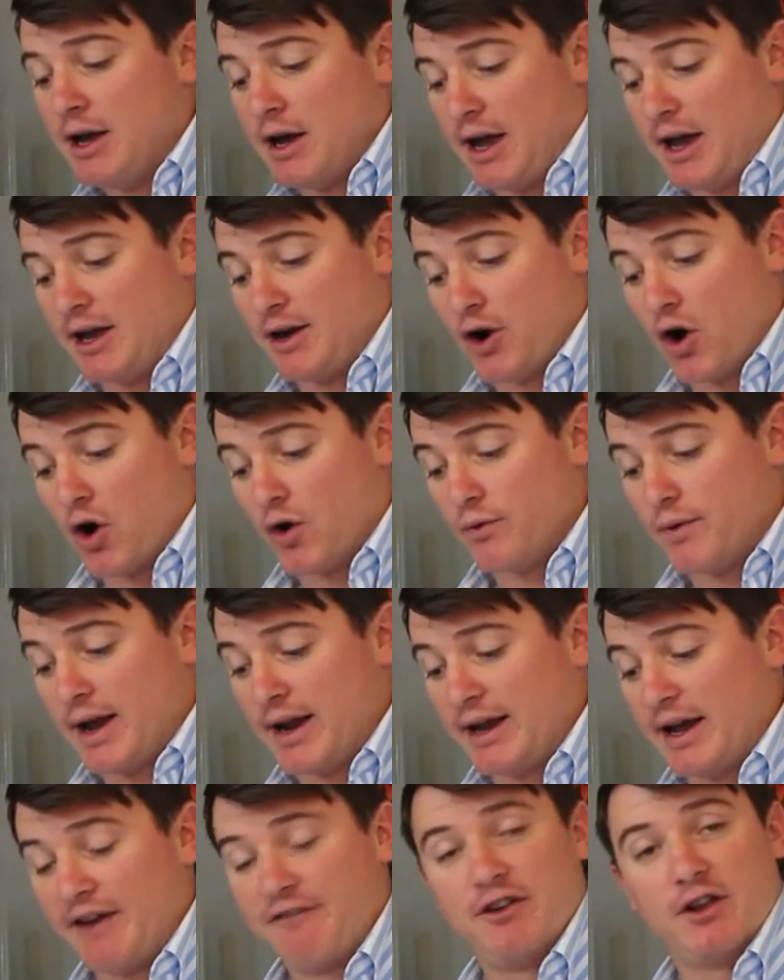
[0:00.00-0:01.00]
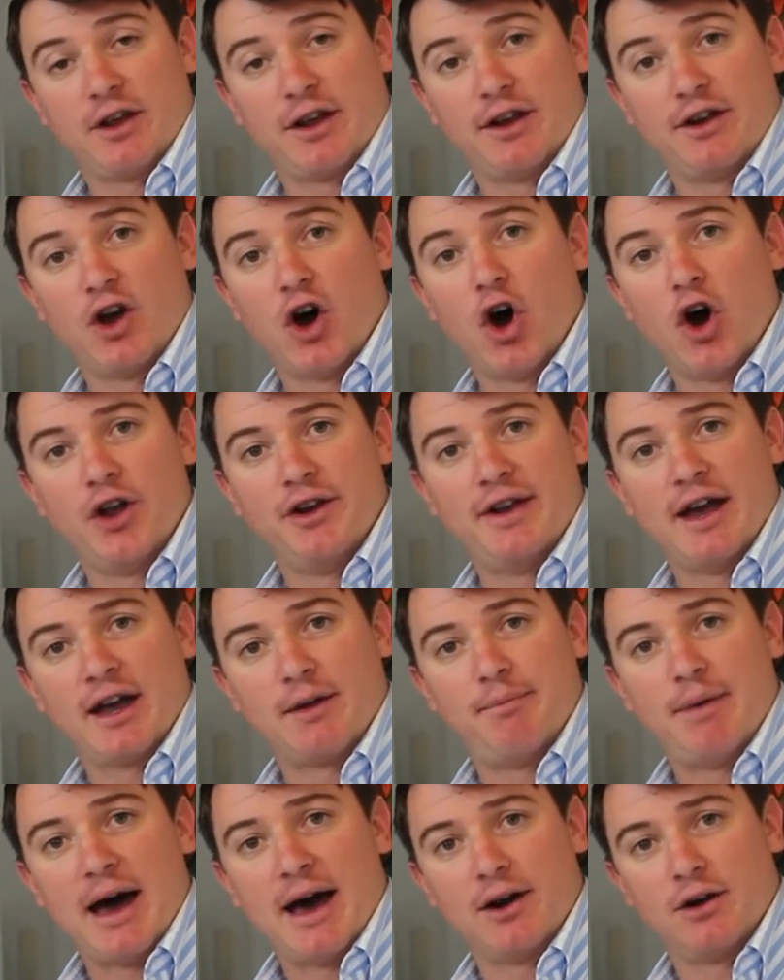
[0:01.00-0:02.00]
And already, I feel like an on
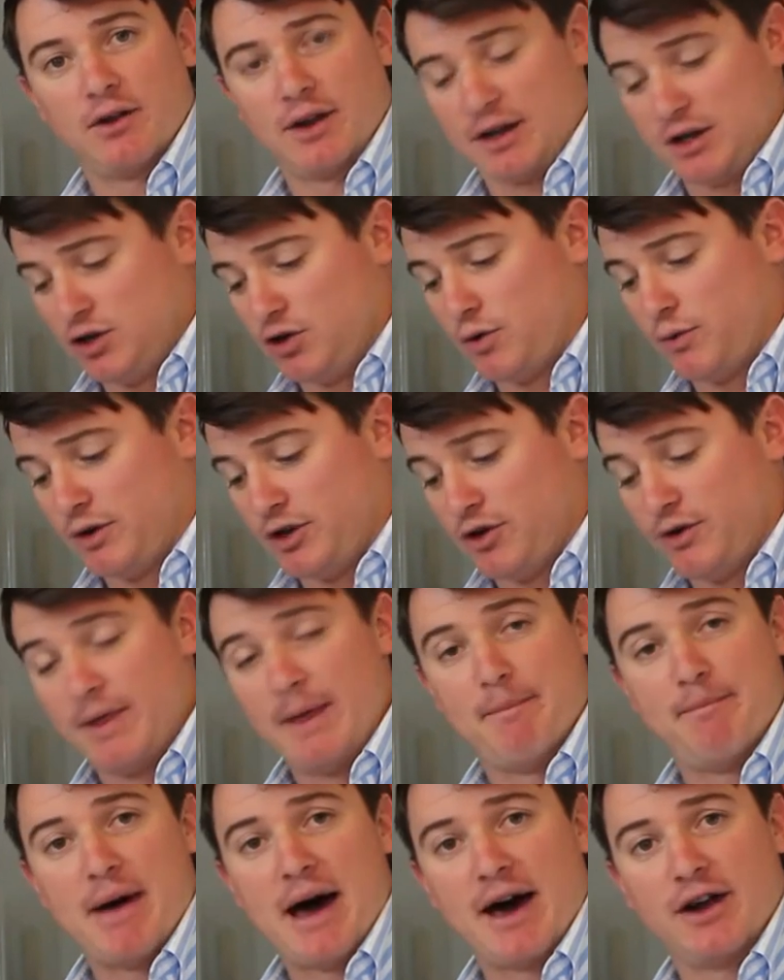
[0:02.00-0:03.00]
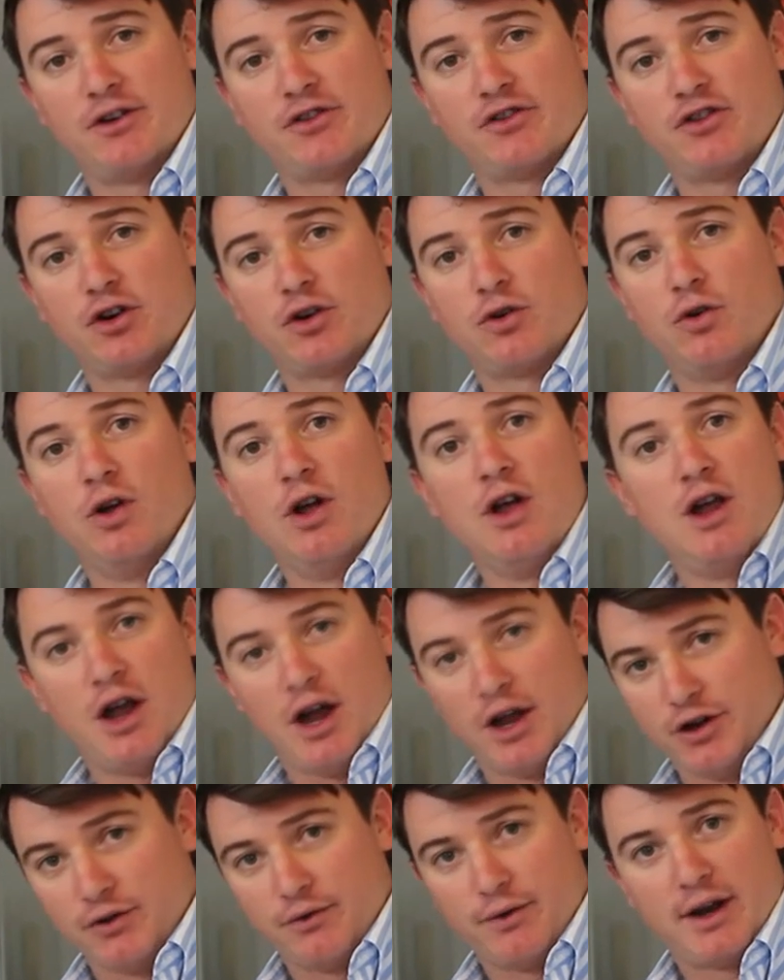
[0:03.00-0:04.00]
deck batter, like you know, when you're in the batter circle
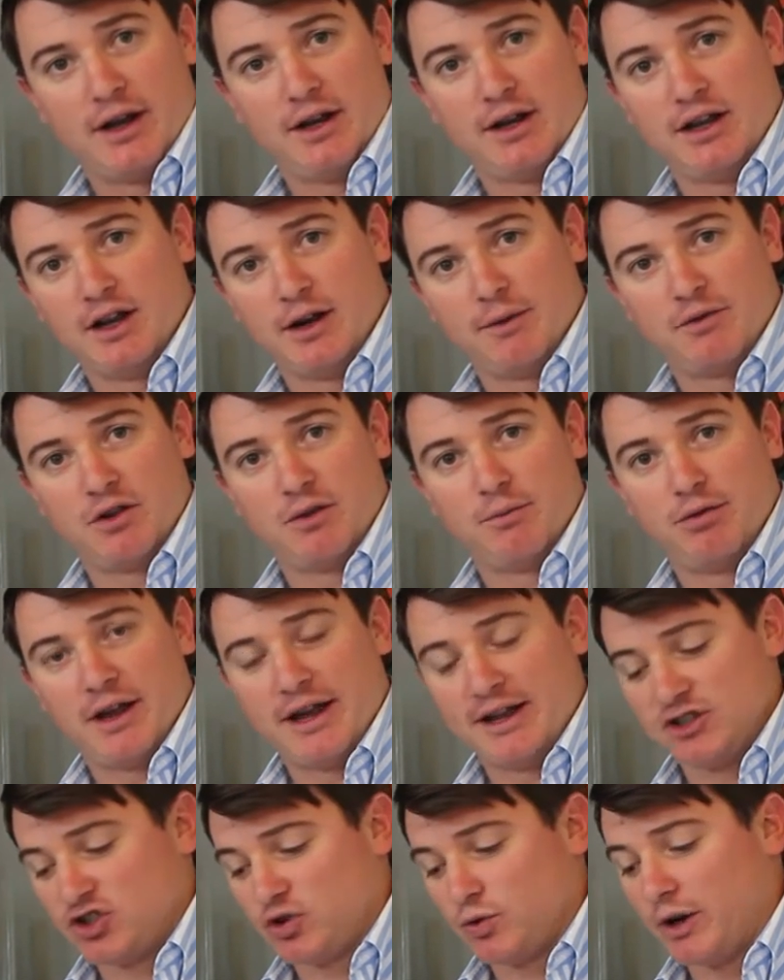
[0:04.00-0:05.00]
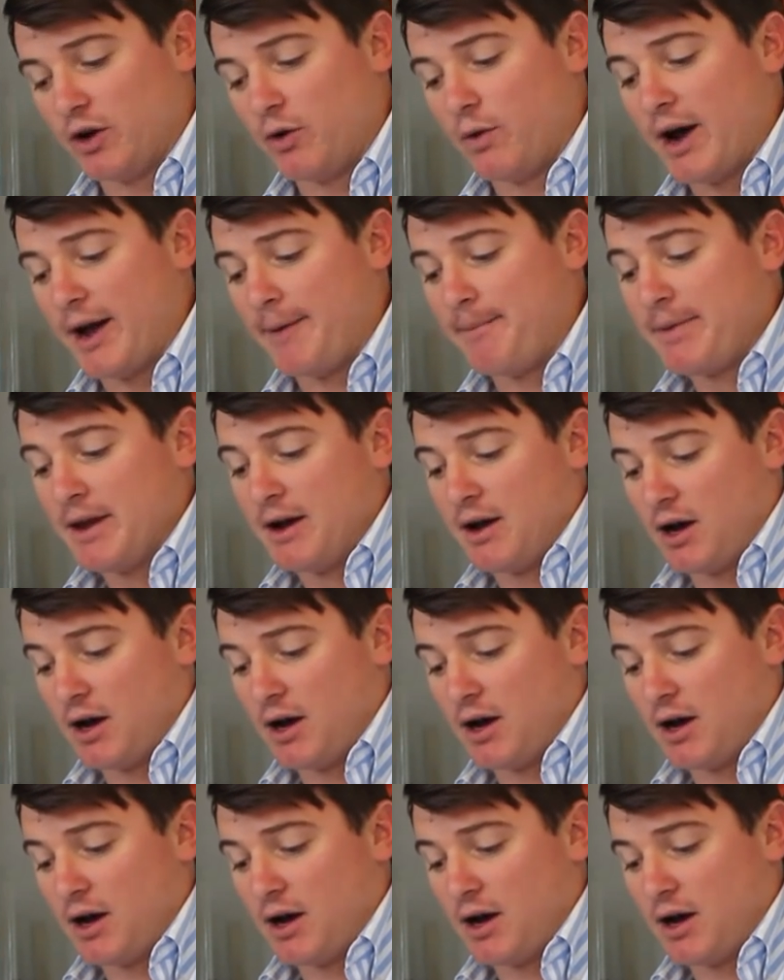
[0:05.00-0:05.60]
and you're ready to get up to the plate and swing away.